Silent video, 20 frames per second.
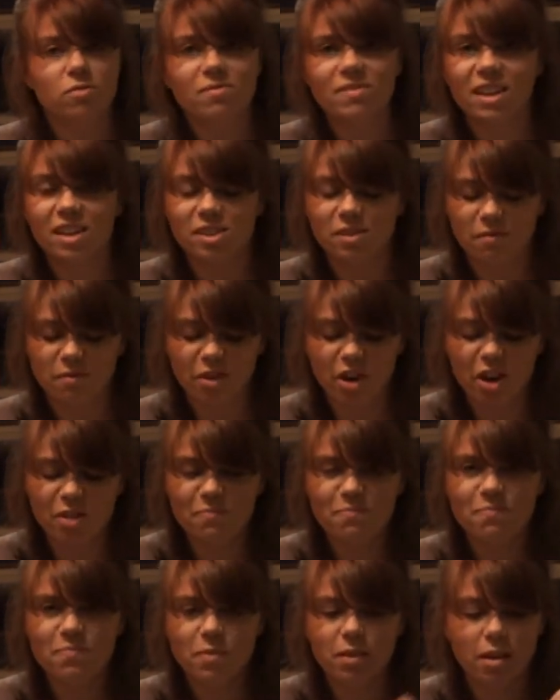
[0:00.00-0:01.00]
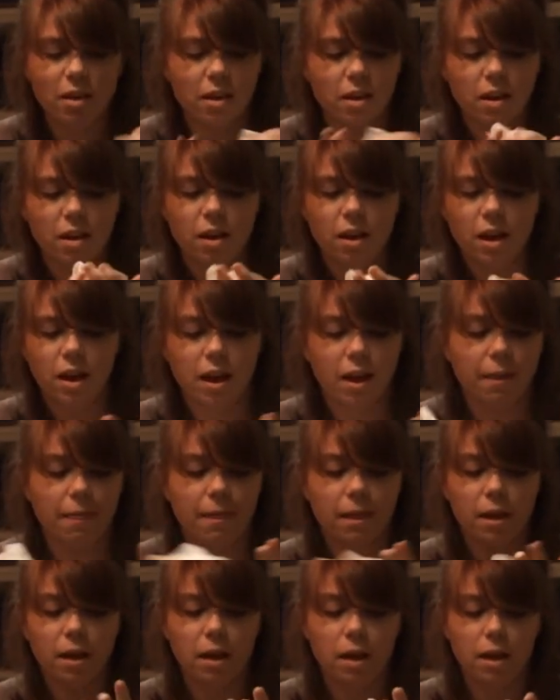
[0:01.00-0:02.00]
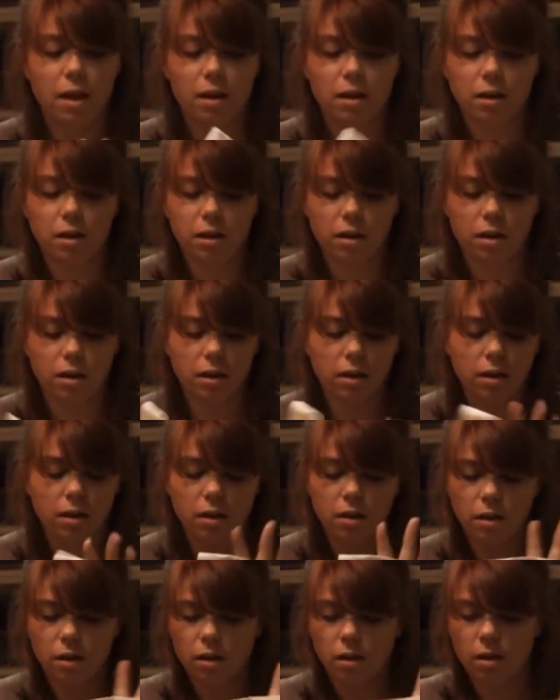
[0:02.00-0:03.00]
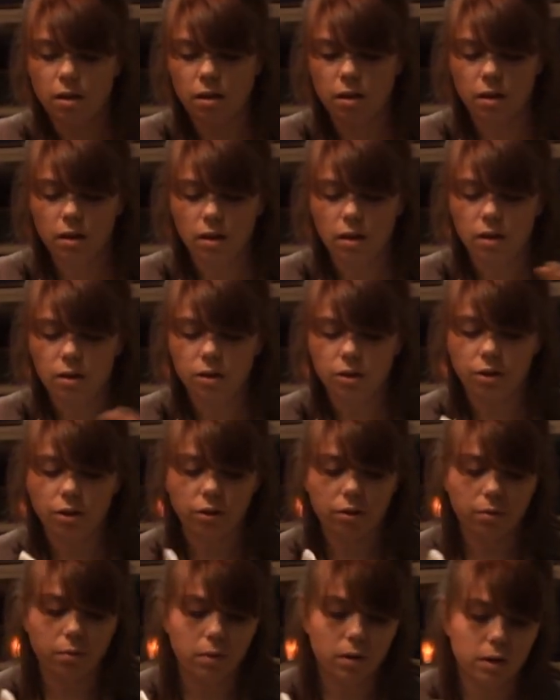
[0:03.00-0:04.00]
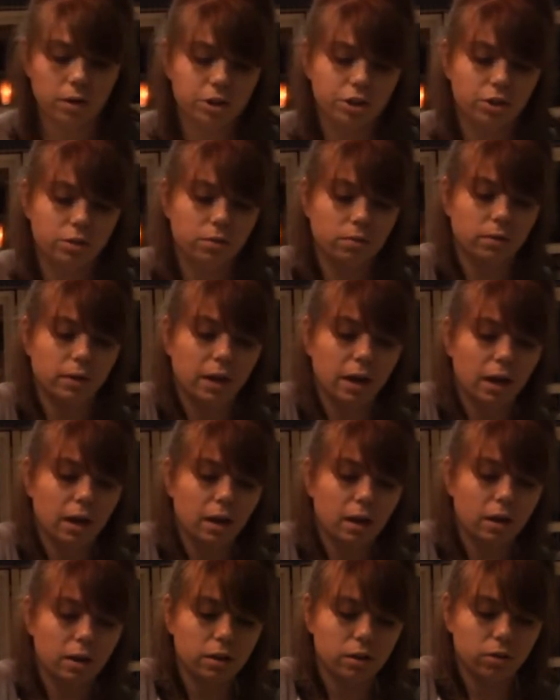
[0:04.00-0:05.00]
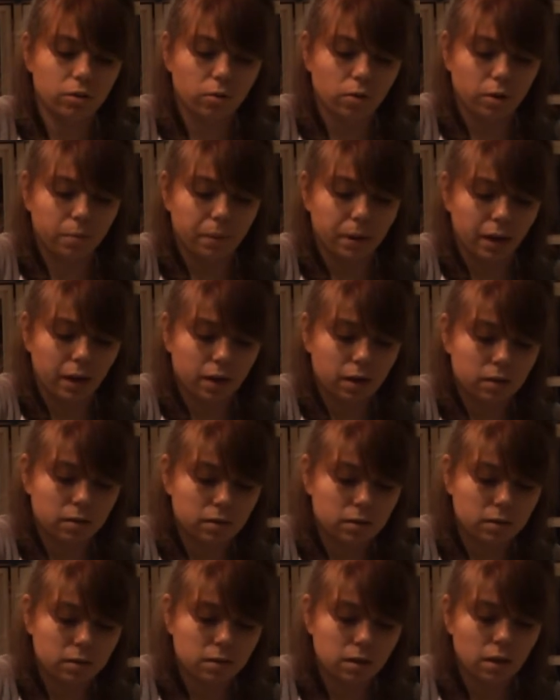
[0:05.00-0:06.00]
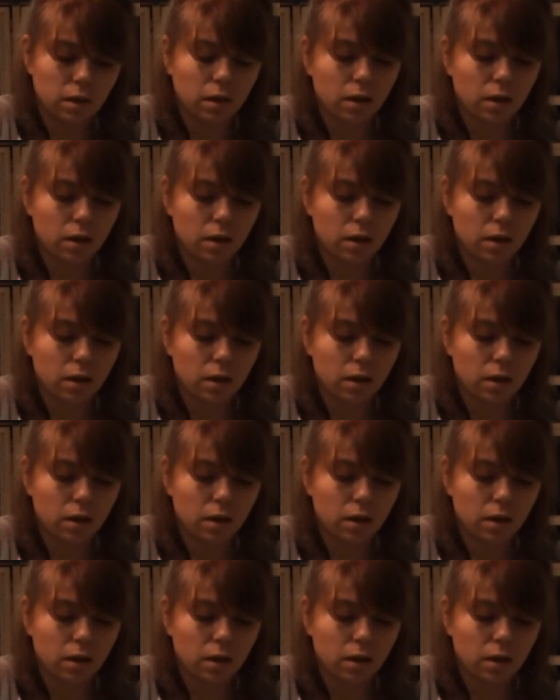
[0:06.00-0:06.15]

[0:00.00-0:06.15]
Nice and fun. And then you're going to want to get your pans.